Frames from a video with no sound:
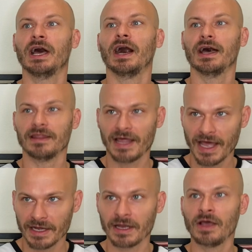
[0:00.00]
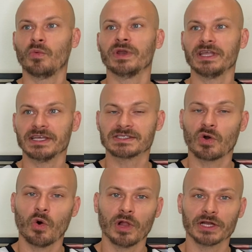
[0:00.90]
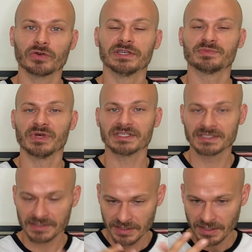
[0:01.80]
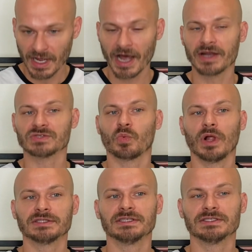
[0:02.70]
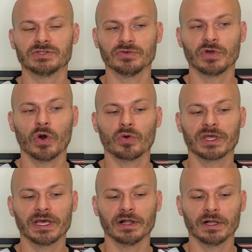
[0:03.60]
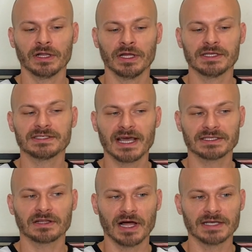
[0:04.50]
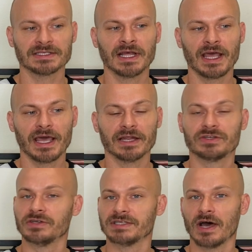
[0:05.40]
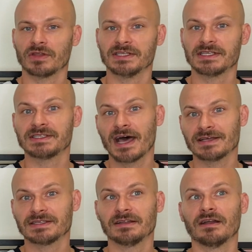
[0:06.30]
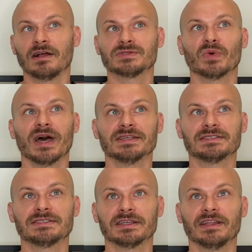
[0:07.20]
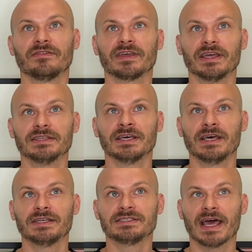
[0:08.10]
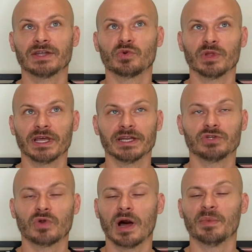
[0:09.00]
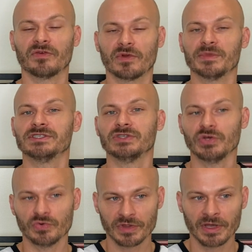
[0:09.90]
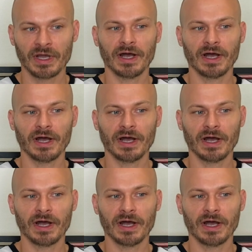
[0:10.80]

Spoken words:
And then when he gets coal on Christmas, hires Walton to go kill Santa Claus. And it turns out this assassin also has significant Santa-related trauma from his youth.